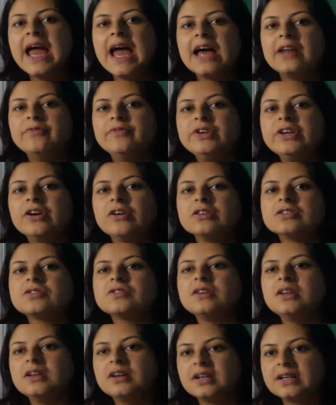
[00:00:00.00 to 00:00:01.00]
and we
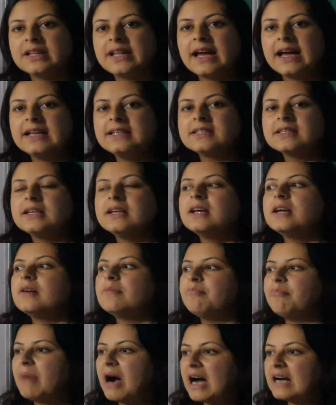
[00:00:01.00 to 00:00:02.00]
also learned that
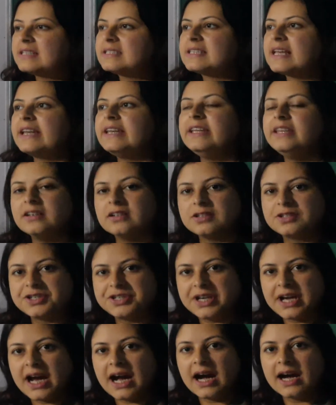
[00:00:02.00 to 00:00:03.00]
mass and inertia